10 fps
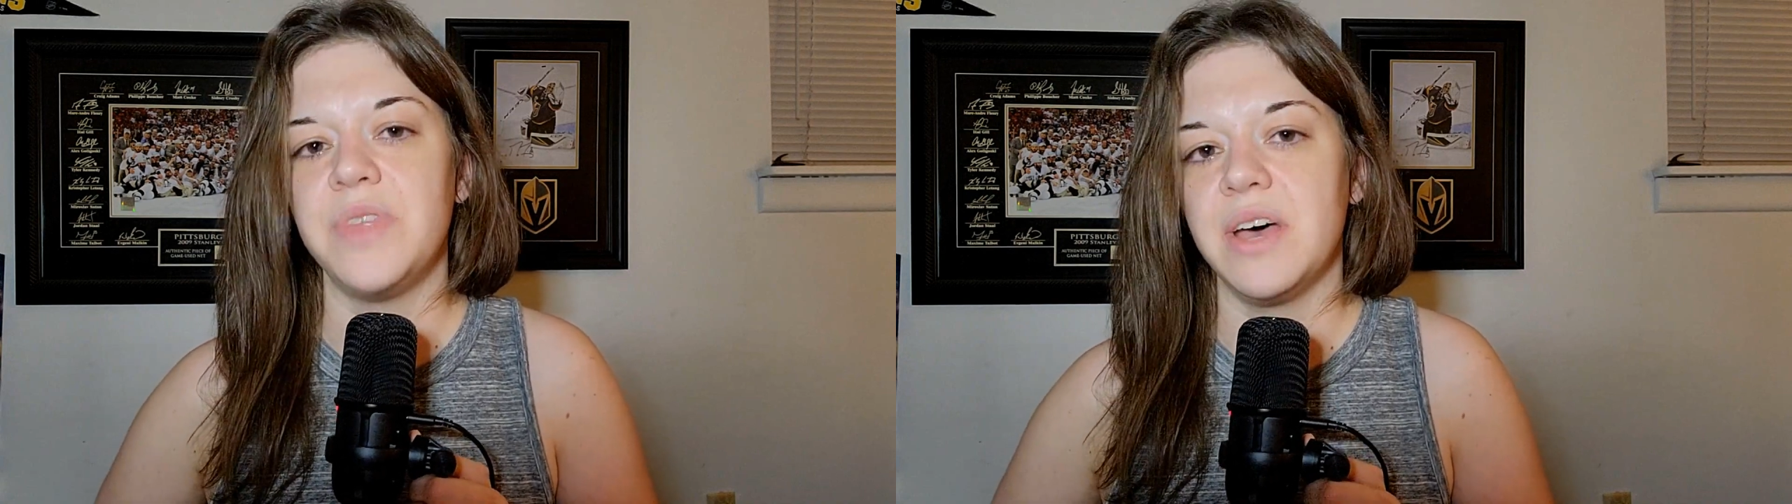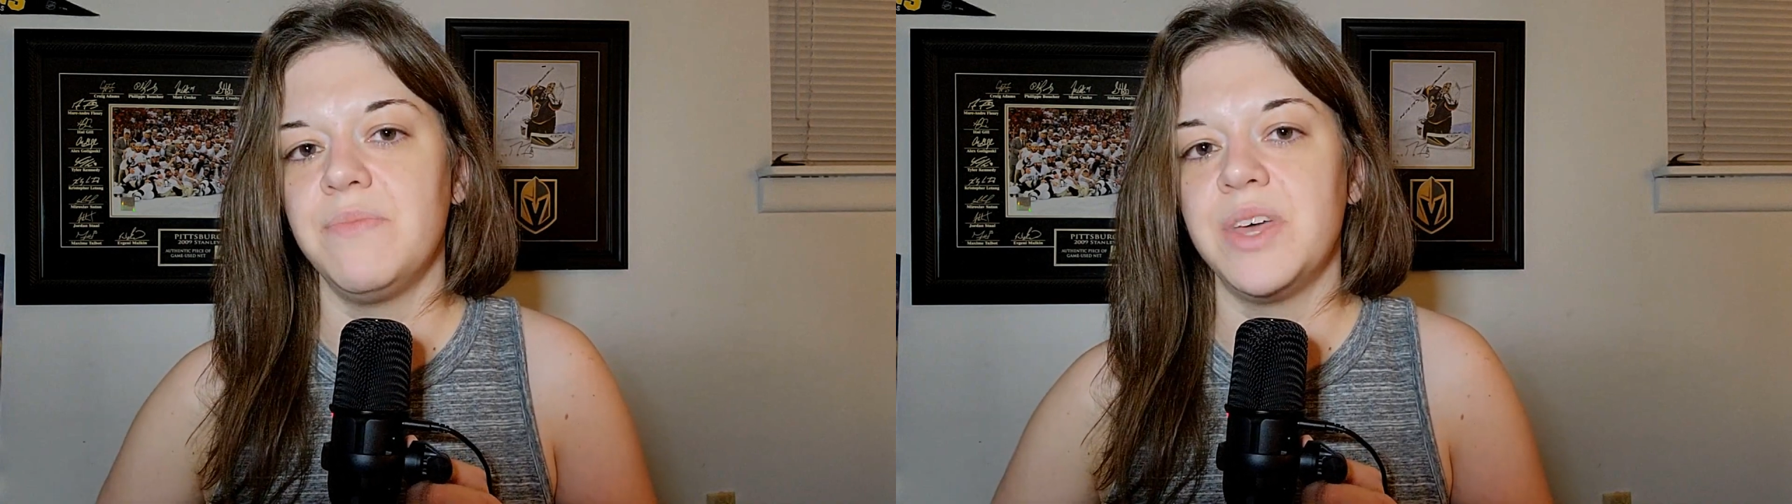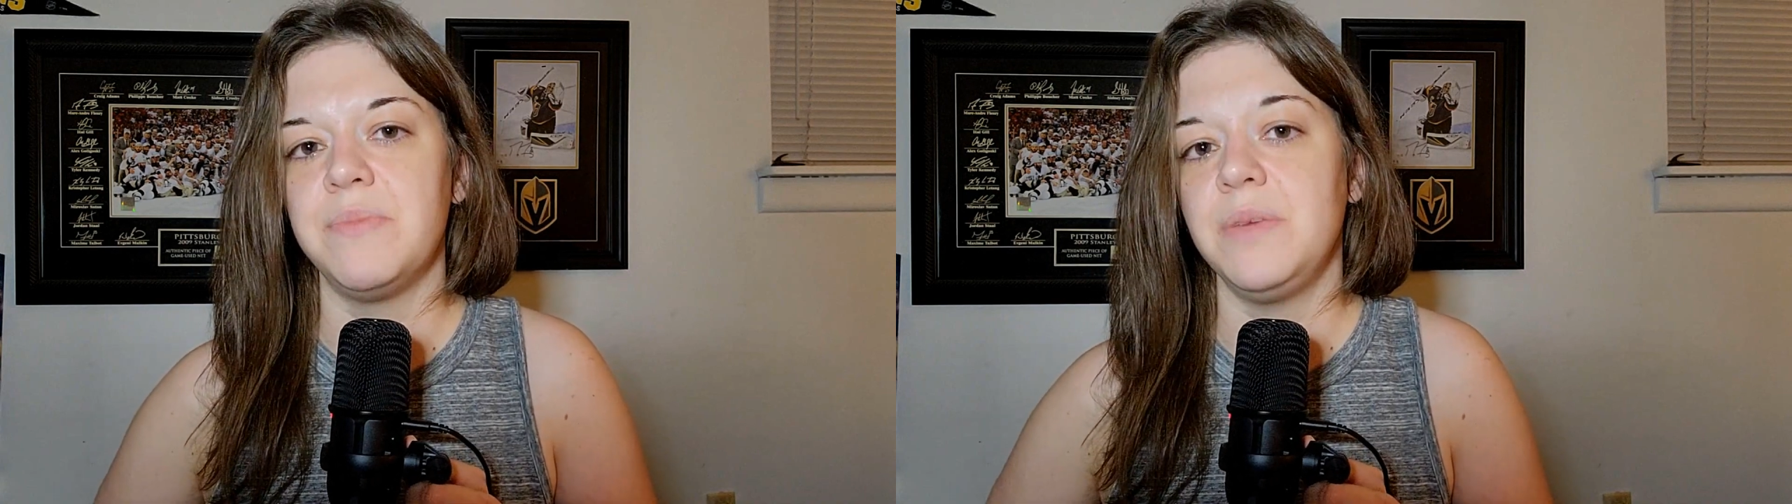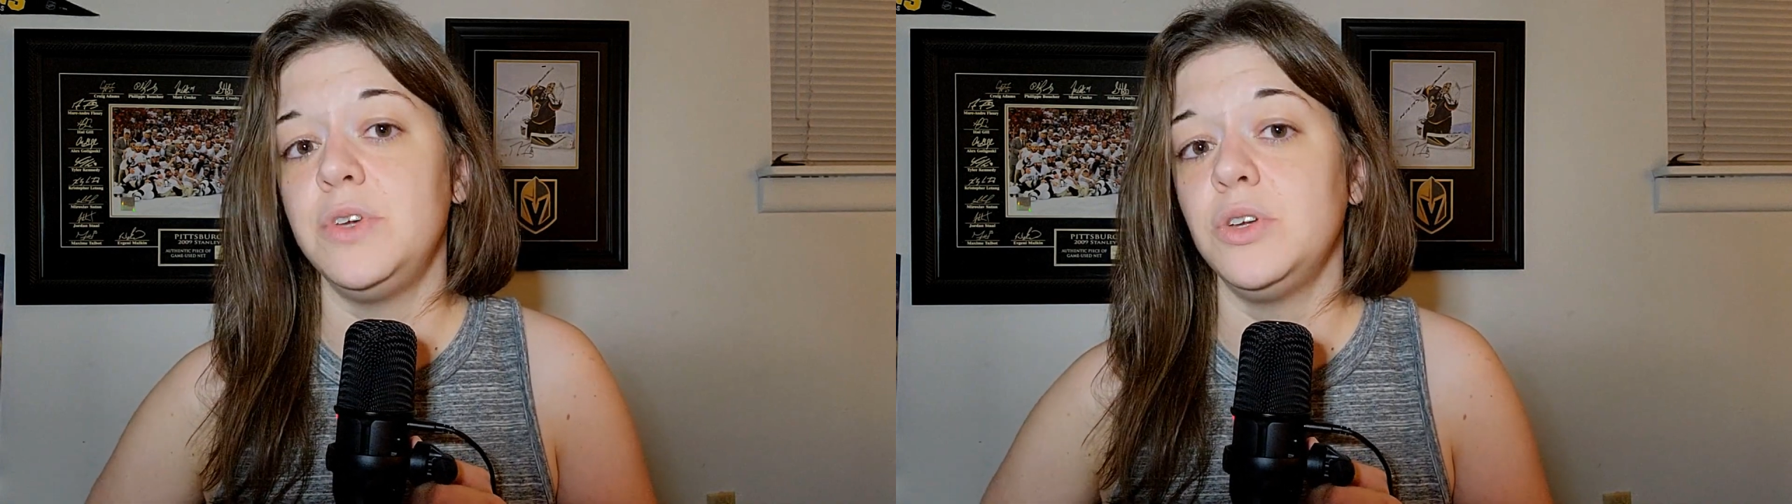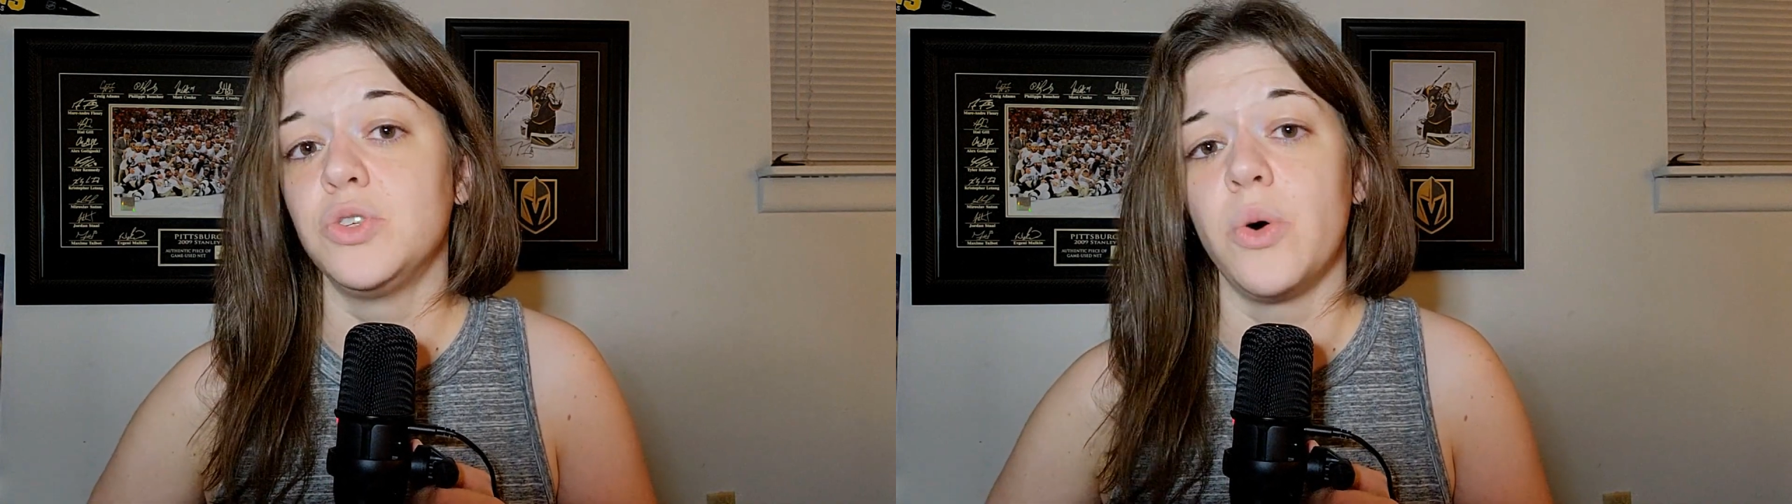them that maybe
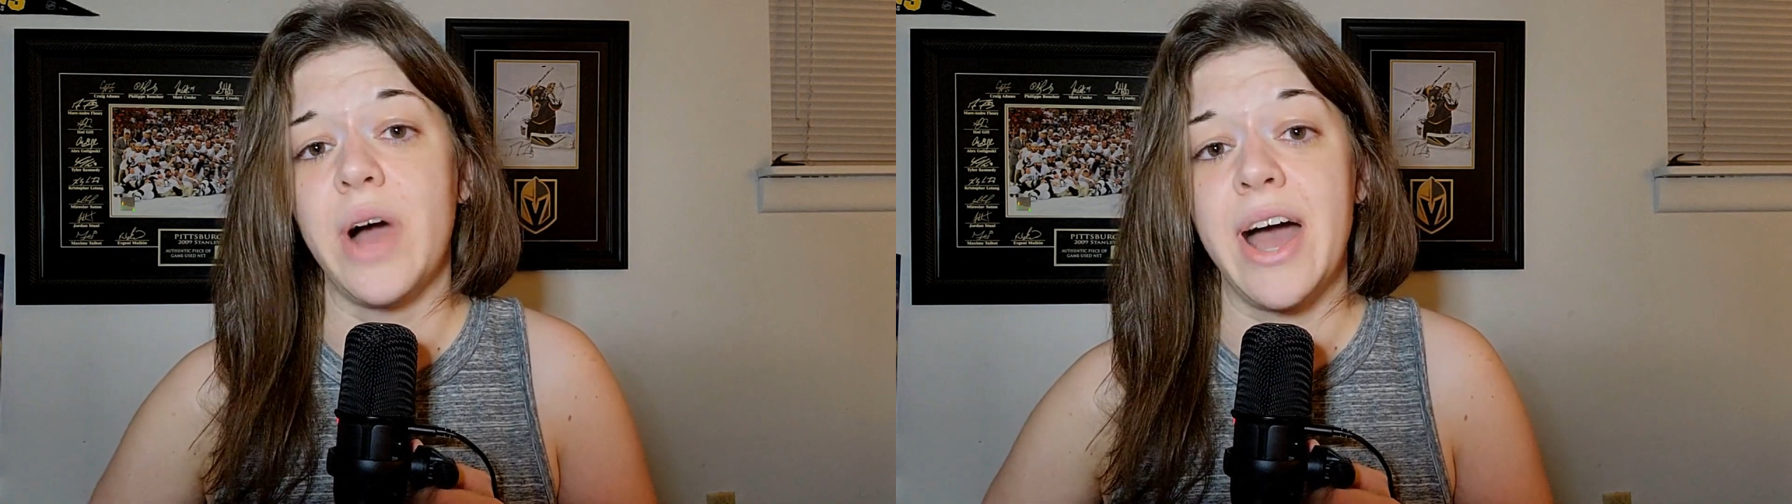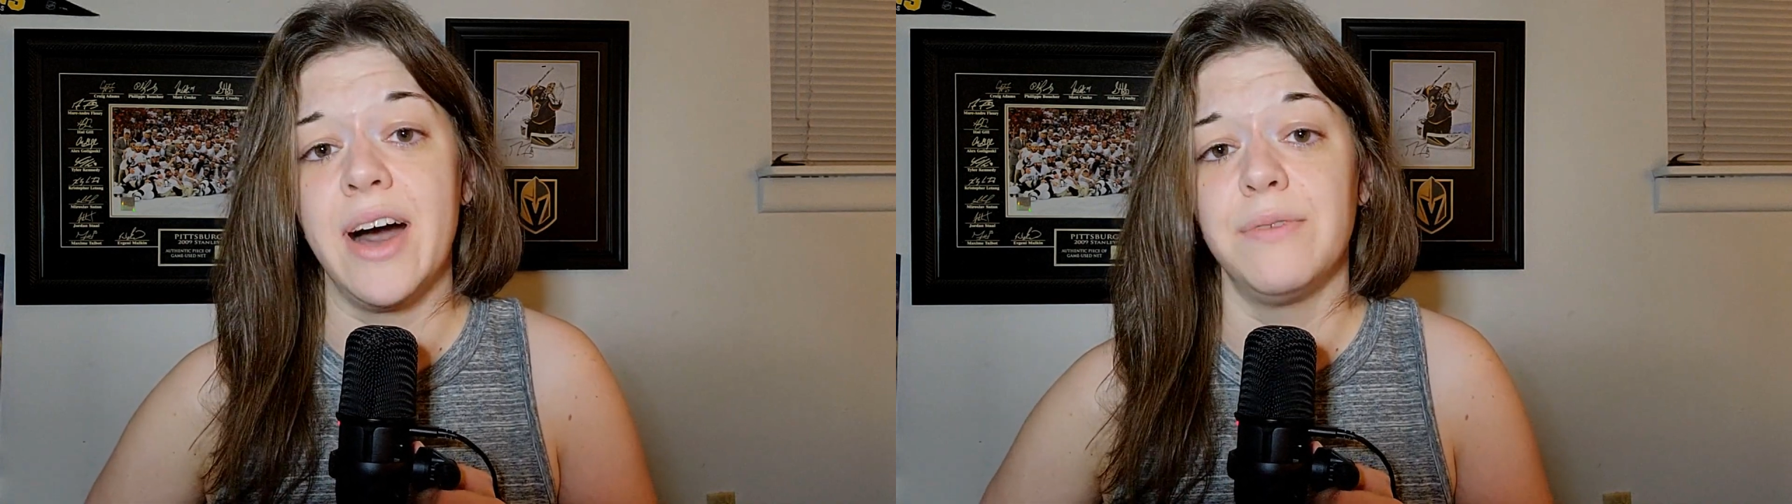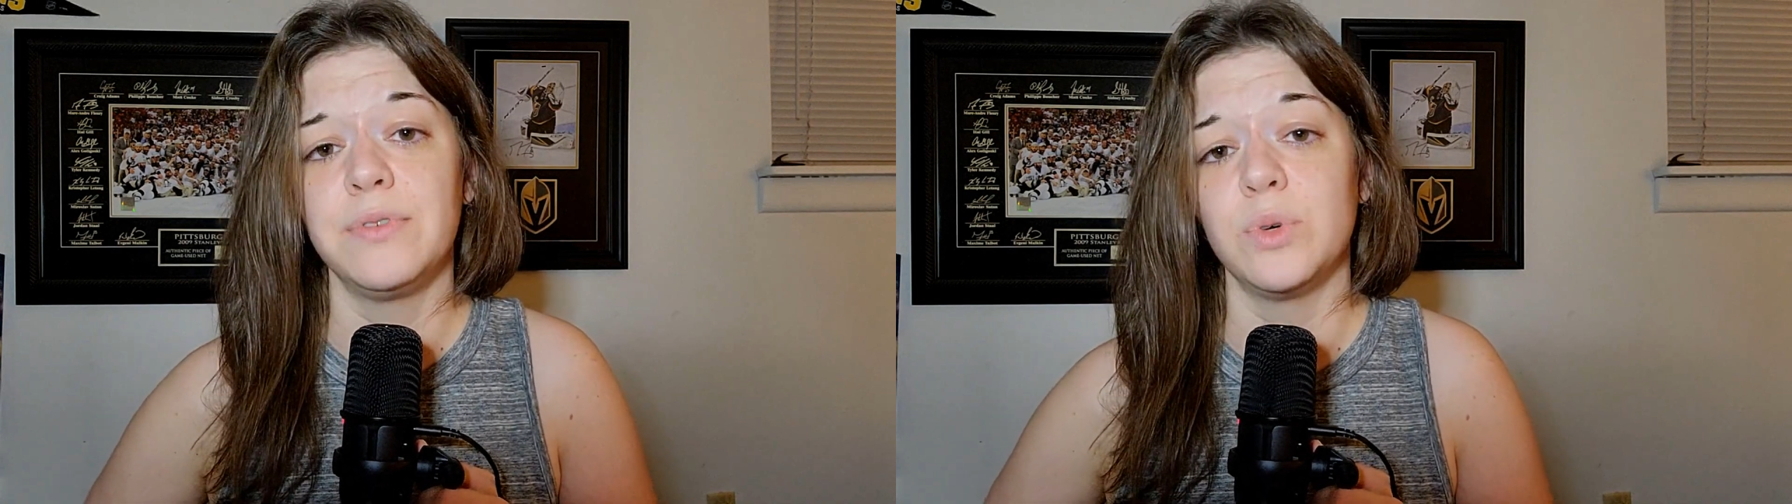you don't have